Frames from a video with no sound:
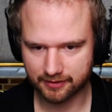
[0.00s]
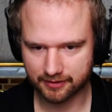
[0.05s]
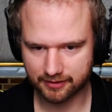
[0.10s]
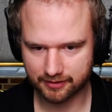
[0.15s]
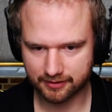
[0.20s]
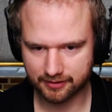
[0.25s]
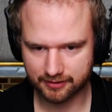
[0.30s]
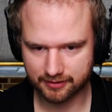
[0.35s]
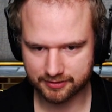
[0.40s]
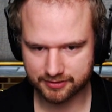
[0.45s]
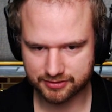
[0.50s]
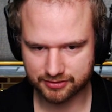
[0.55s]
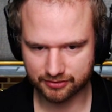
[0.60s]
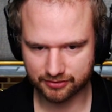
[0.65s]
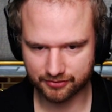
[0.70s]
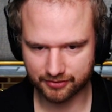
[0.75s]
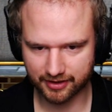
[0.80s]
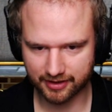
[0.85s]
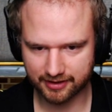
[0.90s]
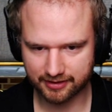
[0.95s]

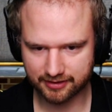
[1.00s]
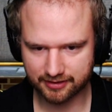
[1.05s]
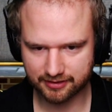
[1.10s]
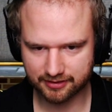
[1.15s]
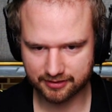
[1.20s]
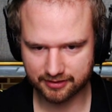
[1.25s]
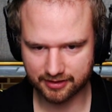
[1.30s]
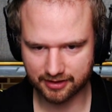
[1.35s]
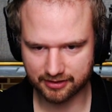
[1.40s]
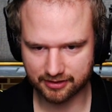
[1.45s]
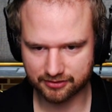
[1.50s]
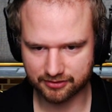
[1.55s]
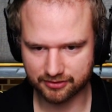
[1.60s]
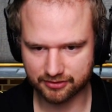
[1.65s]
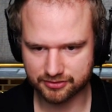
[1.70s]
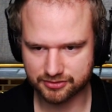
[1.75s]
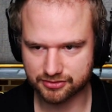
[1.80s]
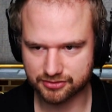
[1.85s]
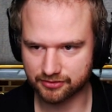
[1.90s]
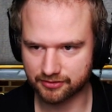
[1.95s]
Tolranian, I don't
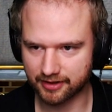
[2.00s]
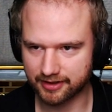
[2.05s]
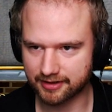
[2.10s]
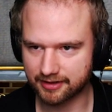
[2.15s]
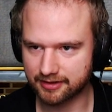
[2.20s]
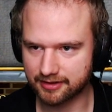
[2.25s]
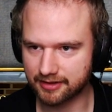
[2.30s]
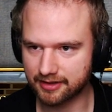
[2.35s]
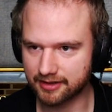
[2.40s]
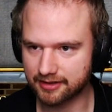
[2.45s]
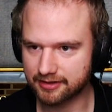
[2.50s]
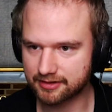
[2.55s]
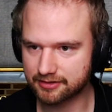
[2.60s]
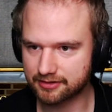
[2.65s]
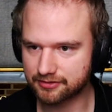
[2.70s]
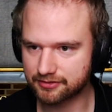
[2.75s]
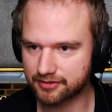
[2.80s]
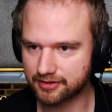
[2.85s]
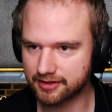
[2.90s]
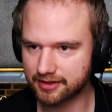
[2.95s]
know Tolranian Knight, I
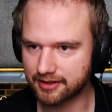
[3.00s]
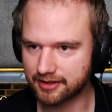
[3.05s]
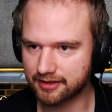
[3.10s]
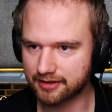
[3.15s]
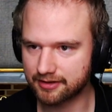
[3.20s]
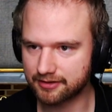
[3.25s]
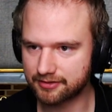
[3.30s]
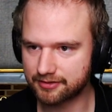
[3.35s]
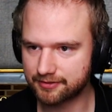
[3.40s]
don't really care.